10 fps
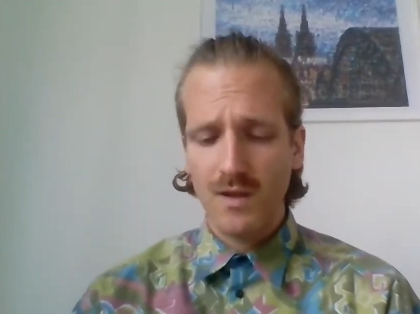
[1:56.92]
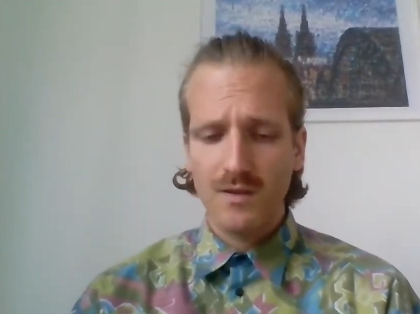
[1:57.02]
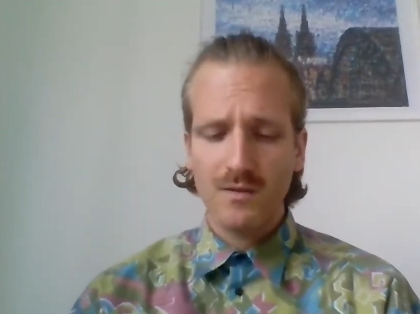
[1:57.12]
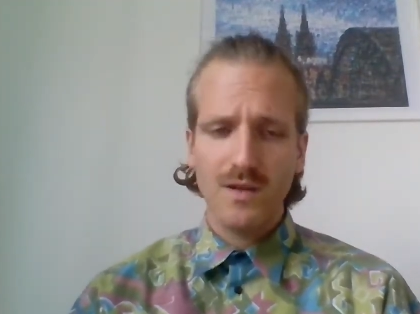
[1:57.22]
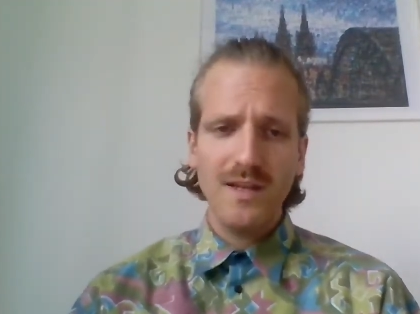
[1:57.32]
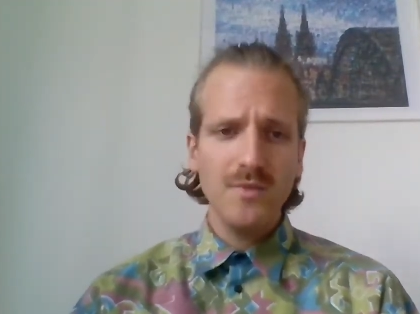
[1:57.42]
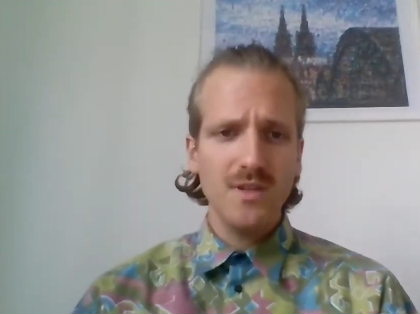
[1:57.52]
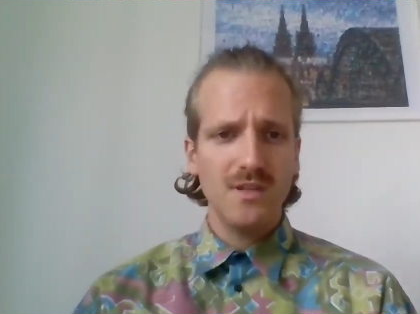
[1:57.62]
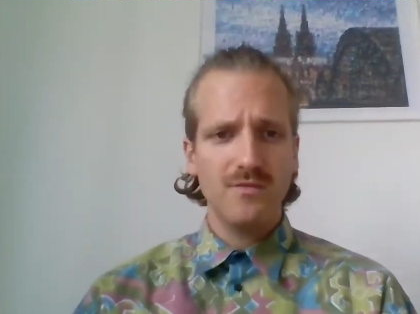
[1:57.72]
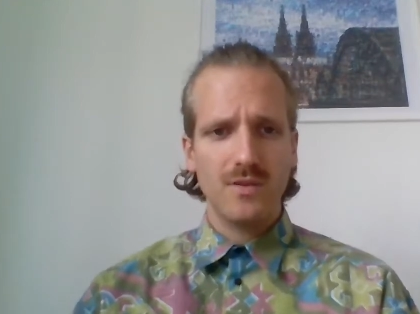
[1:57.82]
So let me
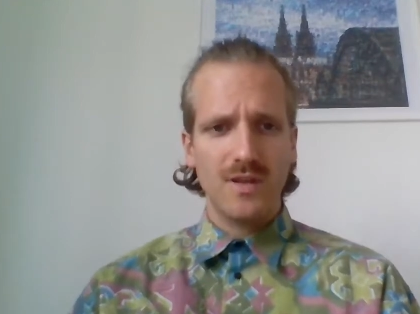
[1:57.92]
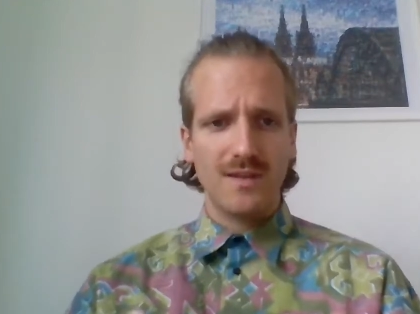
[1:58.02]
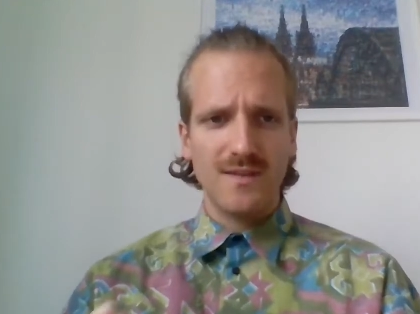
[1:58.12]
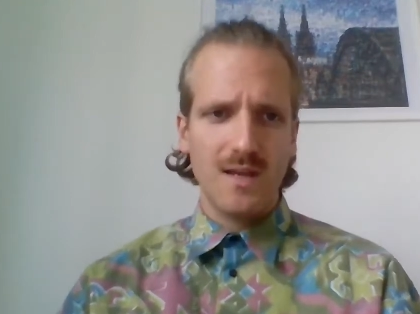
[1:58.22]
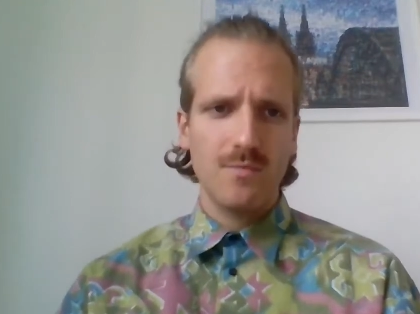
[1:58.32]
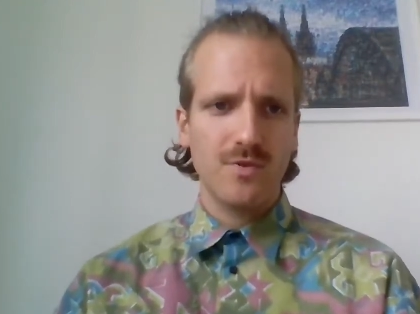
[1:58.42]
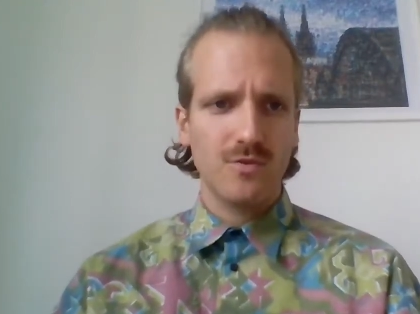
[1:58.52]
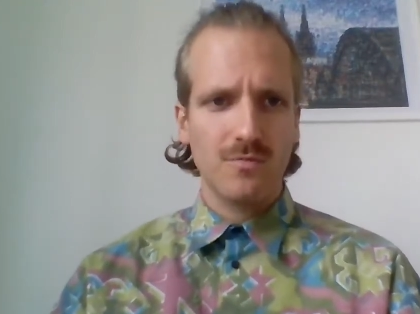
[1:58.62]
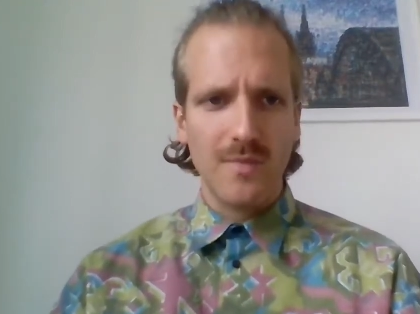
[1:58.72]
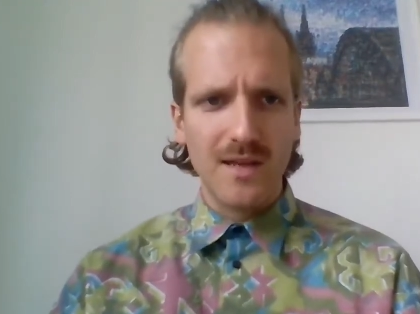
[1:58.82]
give you an example
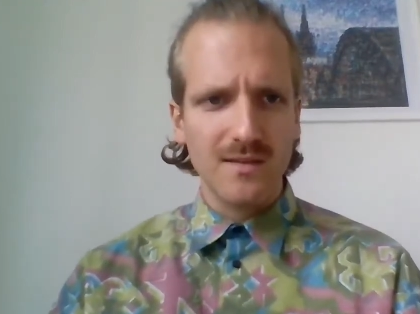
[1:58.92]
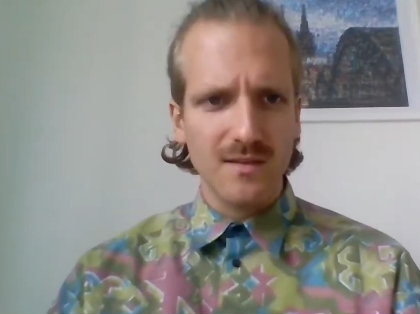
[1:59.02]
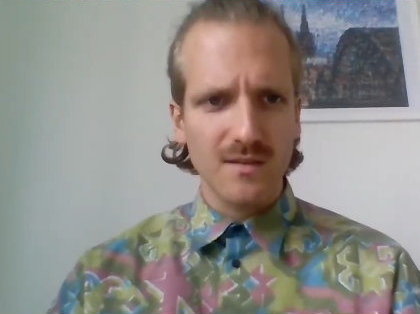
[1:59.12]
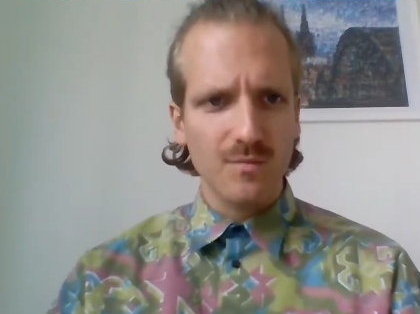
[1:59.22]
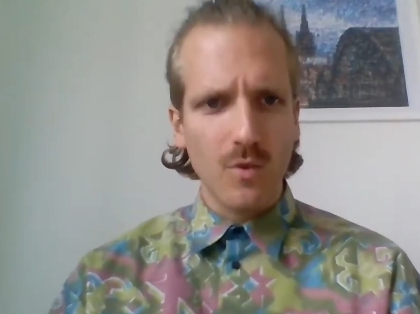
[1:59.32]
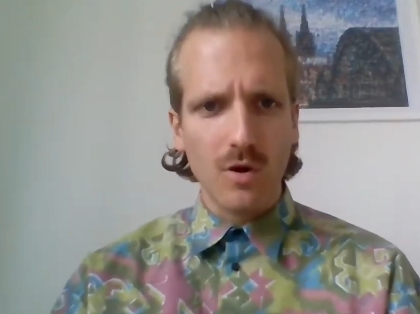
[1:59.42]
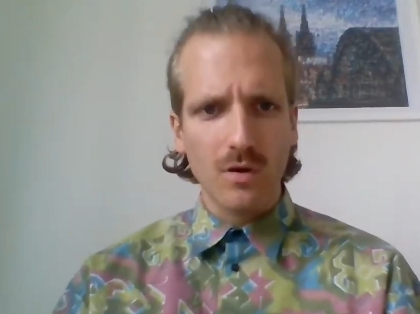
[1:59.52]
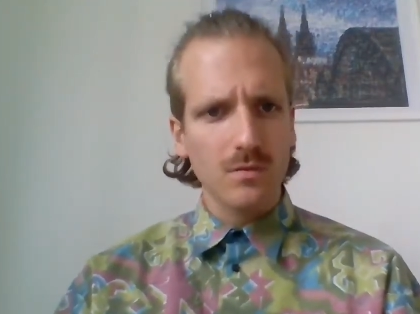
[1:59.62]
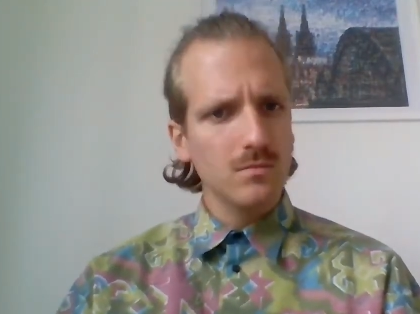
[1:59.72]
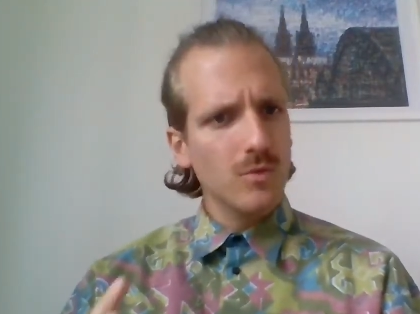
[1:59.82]
to make this
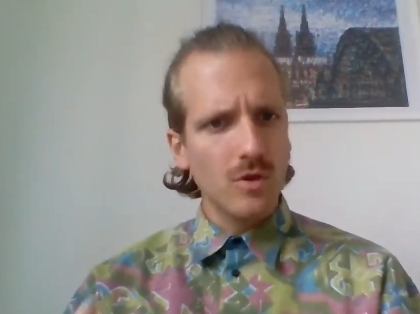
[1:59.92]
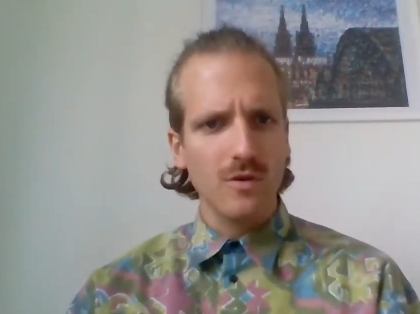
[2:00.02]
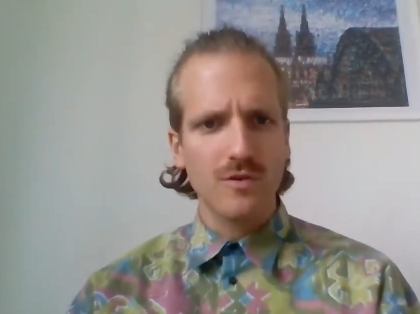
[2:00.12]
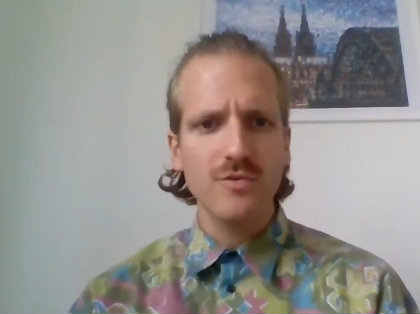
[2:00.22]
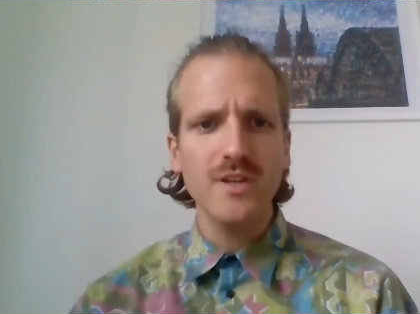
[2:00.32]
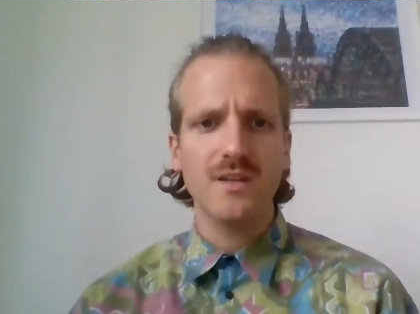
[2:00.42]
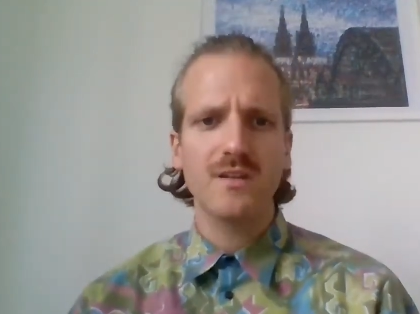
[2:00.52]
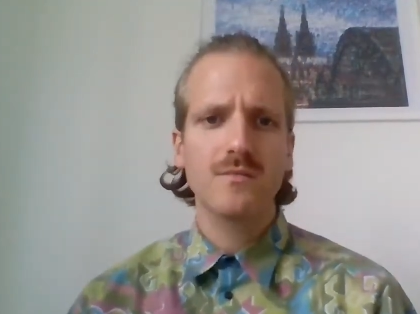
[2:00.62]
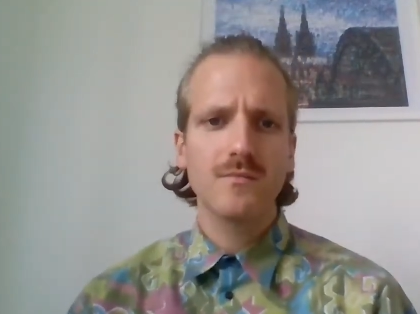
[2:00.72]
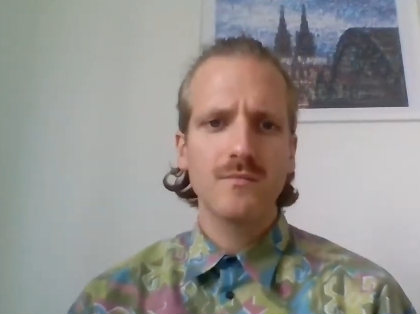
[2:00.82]
more concrete.
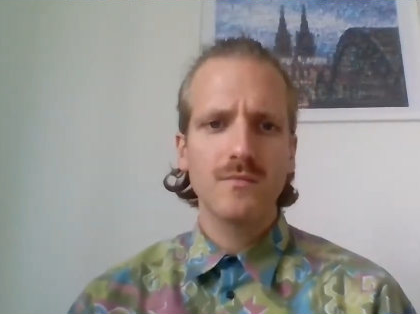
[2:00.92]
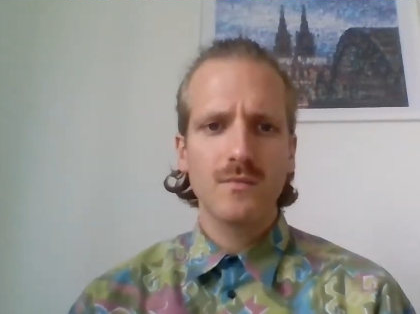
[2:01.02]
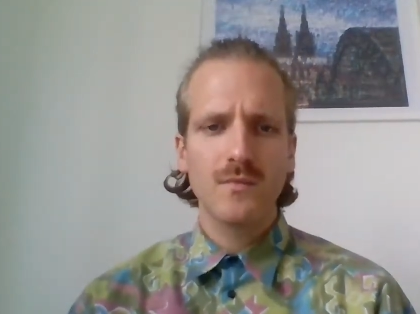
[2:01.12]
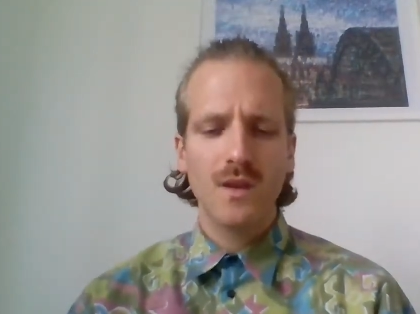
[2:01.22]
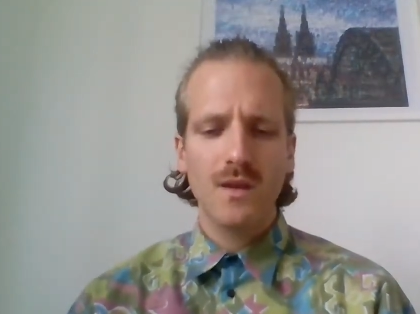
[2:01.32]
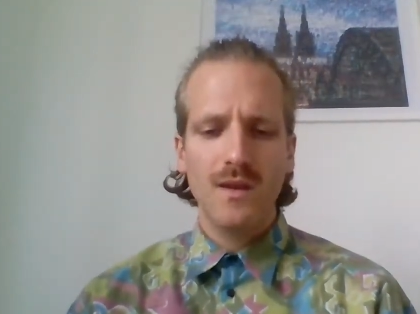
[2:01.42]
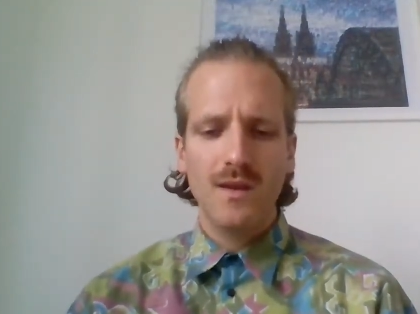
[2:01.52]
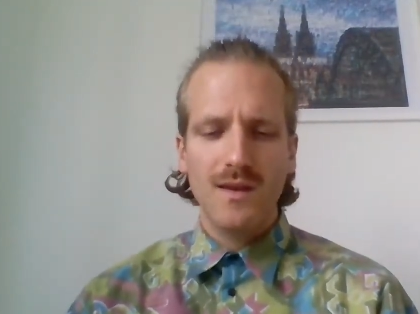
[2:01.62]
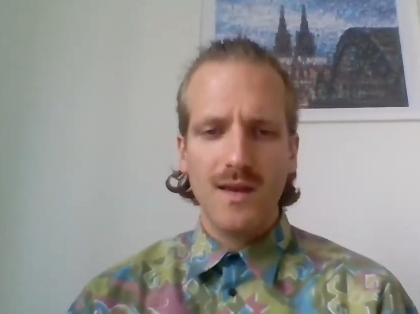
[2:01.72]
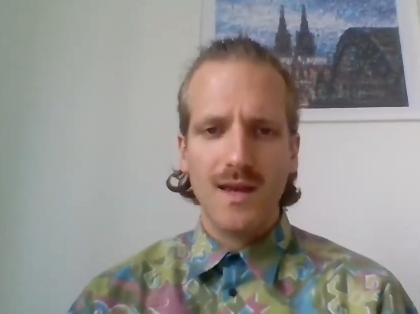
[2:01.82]

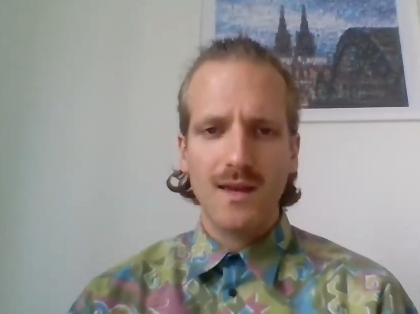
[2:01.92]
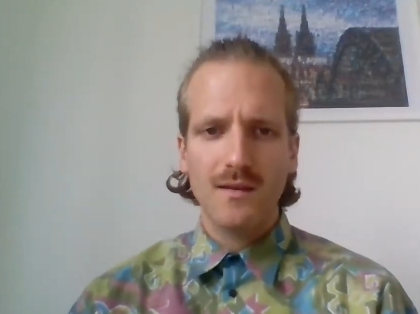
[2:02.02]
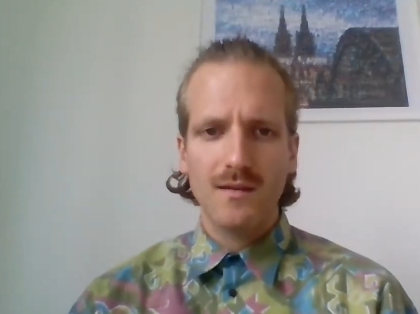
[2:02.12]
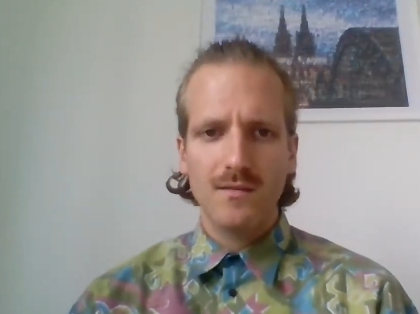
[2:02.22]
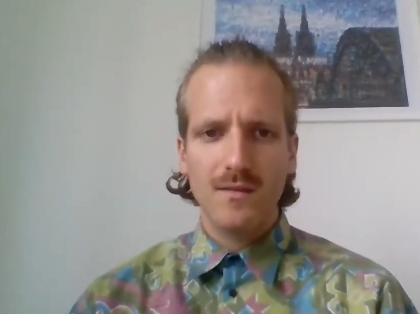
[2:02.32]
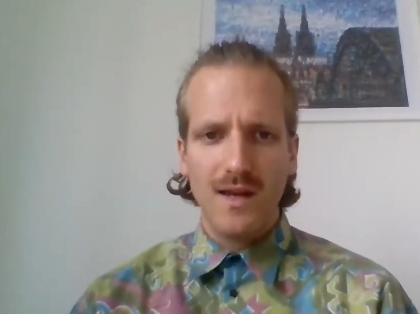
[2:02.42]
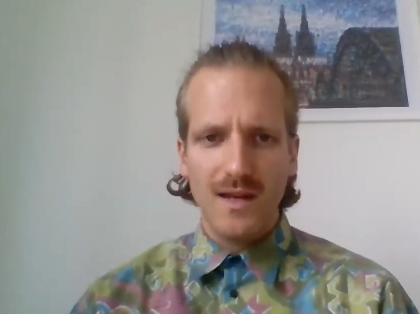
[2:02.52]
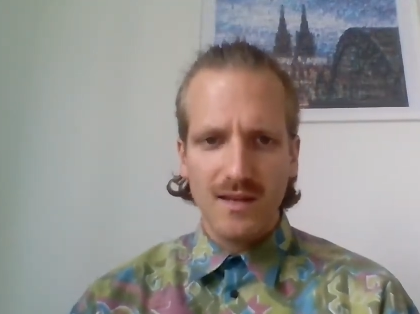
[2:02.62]
And I